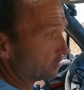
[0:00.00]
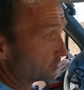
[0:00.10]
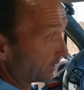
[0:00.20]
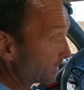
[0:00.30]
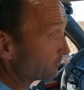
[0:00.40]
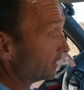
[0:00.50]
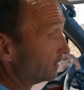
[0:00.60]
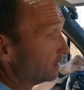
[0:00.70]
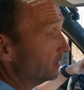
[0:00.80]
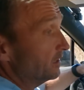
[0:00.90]
to
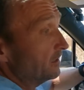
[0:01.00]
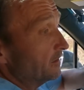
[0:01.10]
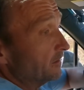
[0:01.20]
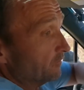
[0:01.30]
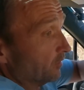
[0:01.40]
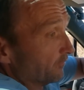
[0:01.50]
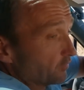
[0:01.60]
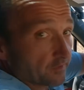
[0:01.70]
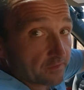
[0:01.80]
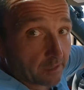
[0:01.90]
A-pillar. For the
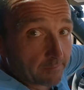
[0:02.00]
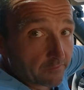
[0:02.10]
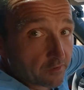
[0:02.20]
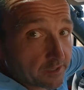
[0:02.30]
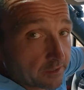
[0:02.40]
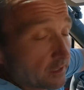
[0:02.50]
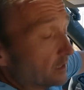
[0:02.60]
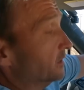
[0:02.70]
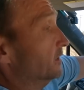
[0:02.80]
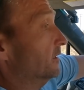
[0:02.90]
first time ever in
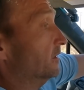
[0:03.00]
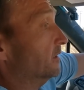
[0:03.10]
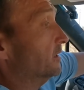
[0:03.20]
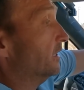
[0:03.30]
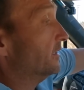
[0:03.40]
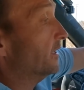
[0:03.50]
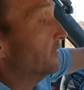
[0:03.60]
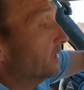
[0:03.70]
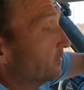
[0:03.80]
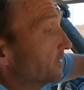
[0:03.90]
the Cayenne
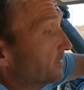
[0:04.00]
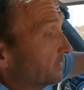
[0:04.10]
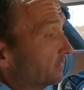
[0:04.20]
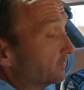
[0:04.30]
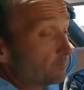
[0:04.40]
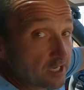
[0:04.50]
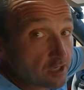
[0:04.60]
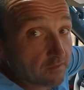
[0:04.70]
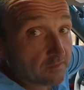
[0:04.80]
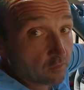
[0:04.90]
there is a
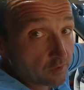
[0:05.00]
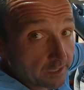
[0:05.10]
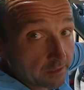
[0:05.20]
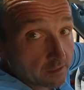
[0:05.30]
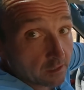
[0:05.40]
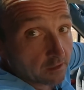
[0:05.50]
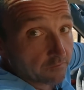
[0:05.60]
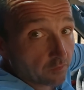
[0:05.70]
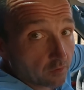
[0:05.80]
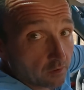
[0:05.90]
special screen
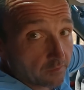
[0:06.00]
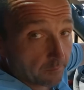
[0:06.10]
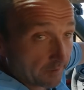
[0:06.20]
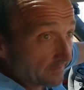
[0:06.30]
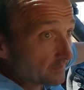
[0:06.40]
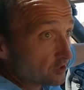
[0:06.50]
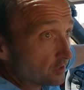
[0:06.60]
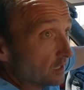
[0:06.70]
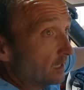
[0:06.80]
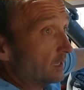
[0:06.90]
for the
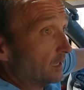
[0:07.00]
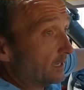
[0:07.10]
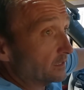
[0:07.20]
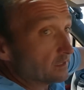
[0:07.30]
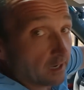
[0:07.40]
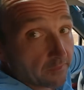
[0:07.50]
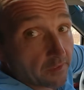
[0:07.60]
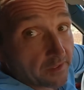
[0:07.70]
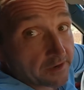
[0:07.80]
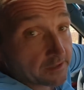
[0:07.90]
passenger, and other
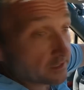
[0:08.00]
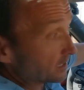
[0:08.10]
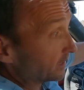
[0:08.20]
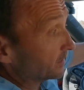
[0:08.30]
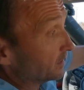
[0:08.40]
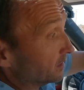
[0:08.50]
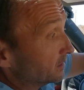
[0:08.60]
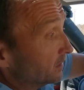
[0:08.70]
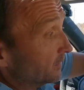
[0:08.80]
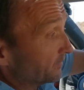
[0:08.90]
than in the Taycan,
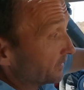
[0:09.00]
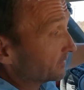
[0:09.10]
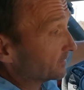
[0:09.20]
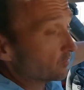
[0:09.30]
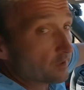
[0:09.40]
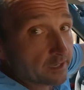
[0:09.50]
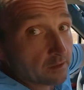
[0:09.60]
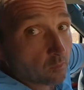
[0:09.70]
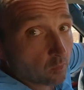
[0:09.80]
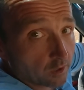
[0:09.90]
this screen
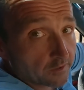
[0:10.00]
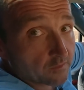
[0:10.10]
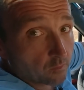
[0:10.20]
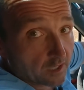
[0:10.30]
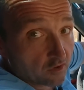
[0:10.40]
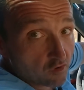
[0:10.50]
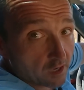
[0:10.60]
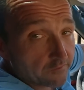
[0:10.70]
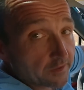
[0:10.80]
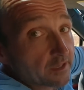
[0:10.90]
works while
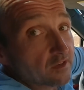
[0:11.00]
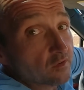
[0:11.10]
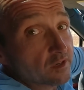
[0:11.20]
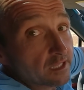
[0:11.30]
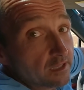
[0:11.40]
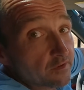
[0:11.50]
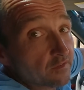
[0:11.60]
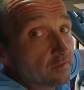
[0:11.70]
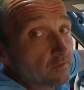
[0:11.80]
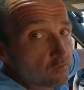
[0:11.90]
driving and you can even
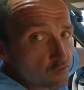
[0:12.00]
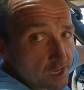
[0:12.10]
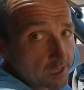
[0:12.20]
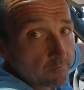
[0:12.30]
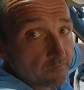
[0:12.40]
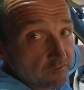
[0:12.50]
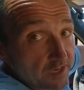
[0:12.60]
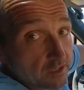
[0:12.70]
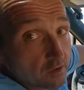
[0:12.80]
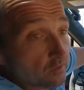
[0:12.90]
stream
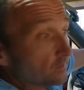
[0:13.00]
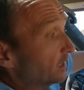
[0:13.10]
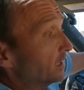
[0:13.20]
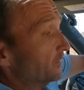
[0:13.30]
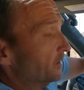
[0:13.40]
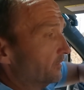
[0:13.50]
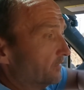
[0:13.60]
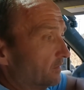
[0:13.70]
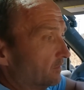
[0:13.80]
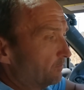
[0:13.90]
videos. There is
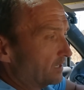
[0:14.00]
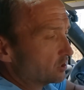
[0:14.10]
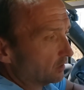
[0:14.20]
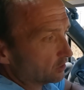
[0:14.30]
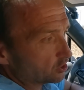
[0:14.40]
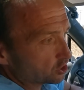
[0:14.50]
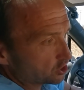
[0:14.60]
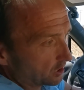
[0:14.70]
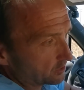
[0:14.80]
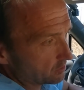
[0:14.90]
a special
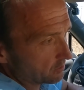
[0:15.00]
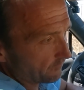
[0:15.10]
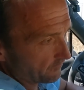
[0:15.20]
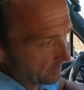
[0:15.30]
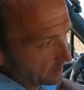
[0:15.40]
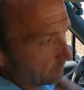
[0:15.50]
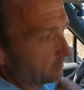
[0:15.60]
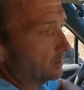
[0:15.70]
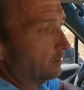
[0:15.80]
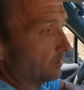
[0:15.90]
shutter film
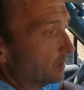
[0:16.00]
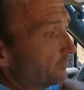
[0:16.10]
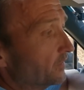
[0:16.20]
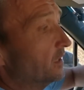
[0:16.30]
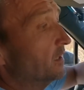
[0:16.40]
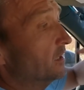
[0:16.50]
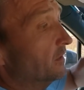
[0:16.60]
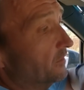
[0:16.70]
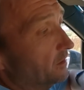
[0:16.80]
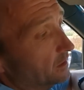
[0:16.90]
above
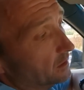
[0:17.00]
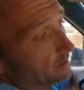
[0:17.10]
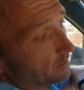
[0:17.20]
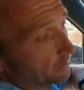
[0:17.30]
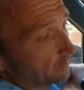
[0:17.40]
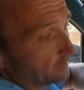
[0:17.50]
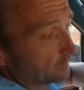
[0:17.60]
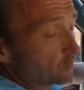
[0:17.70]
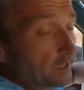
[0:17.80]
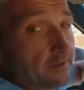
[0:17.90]
the
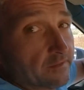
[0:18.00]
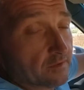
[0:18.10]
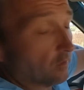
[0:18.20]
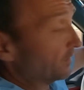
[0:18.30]
screen so